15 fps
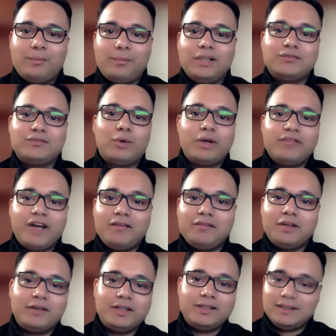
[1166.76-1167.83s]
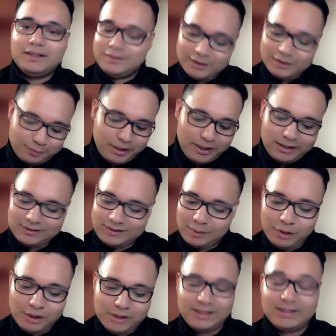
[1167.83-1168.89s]
plus 45 degrees Celsius, peak
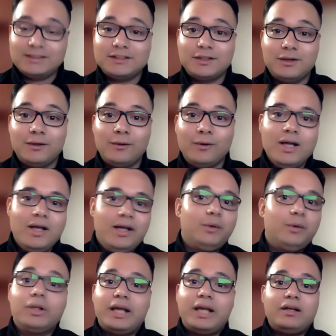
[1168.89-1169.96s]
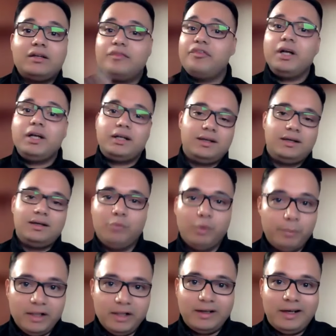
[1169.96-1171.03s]
summers, and so you'll get a different
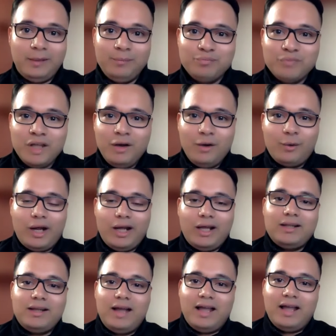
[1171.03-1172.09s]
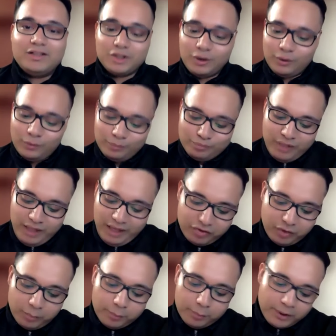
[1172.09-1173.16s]
mobility, right? And so
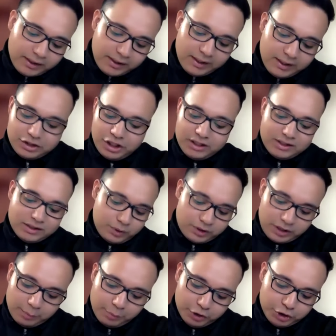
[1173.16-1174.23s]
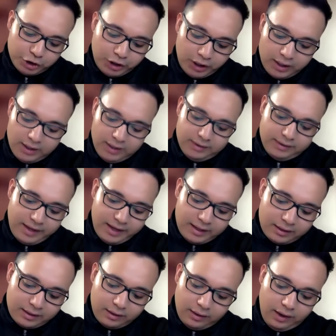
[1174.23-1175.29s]
if the mobility changes with temperature,
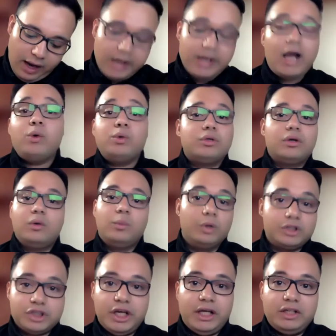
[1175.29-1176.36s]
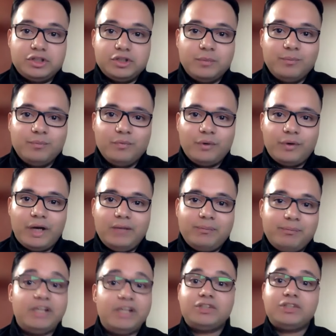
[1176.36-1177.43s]
then I out will change,
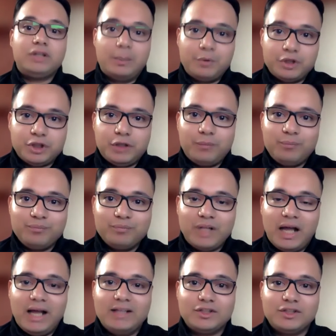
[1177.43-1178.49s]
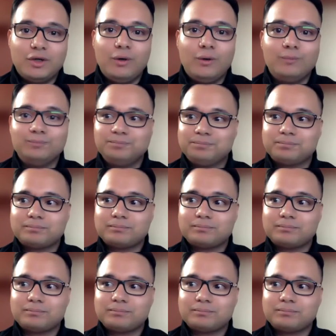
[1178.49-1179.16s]
right? Based on temperature. And so